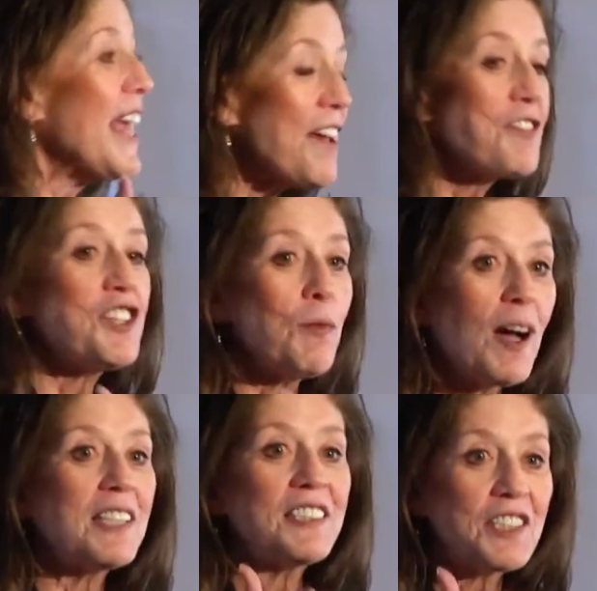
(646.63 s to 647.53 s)
If she
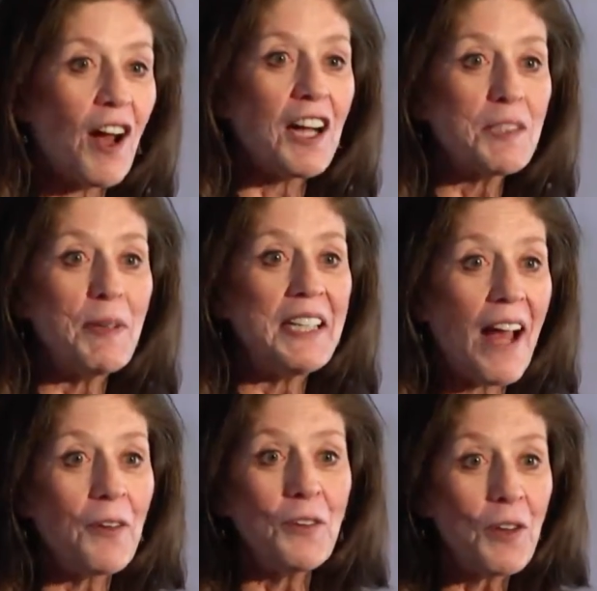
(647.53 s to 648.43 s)
wants to talk to me,
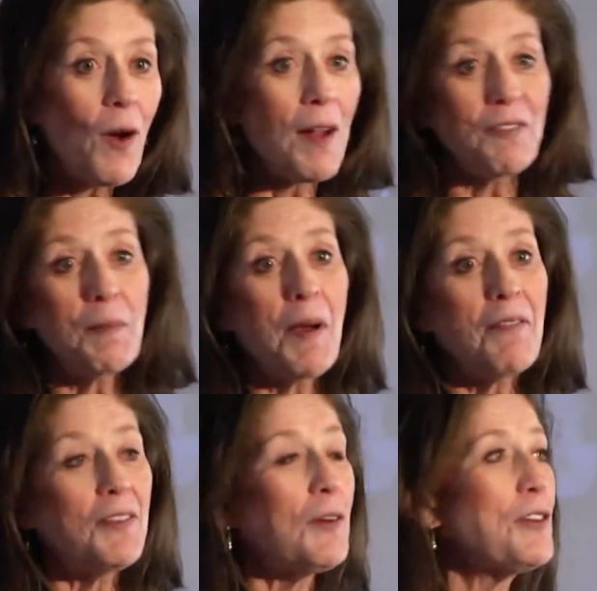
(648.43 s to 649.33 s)
now you know I'm from Buffalo.